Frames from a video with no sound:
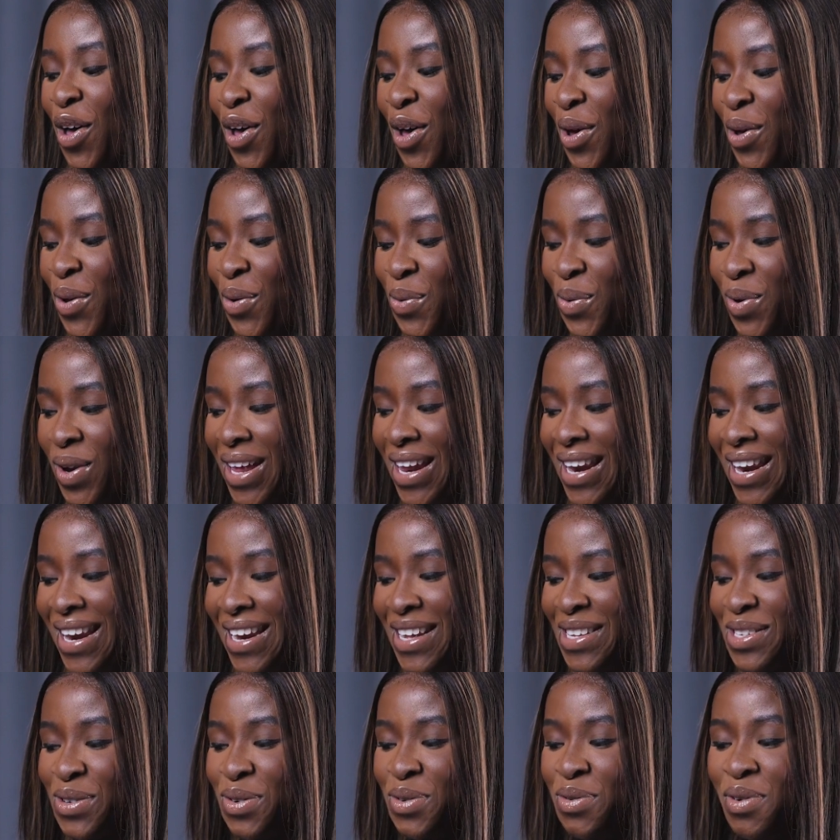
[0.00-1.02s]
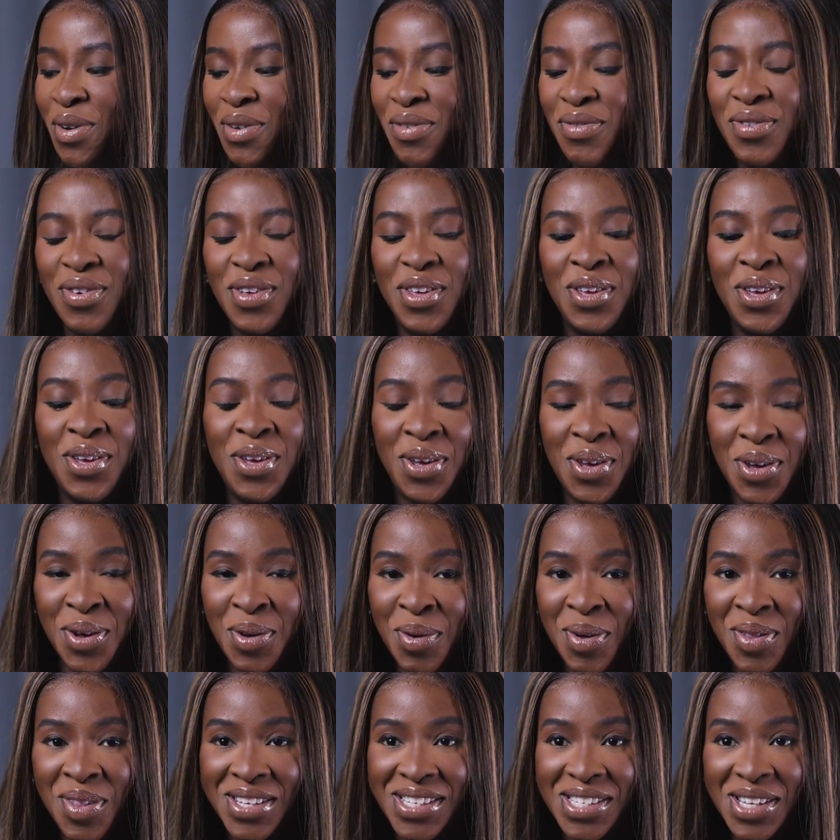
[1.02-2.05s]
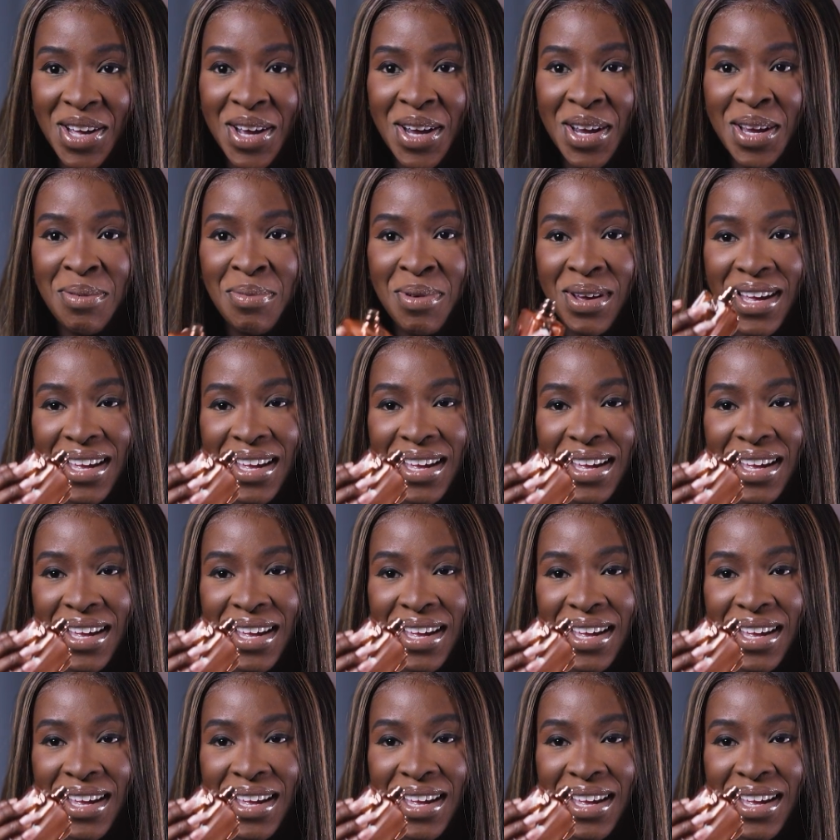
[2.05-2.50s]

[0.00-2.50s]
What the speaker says: own little review on the side,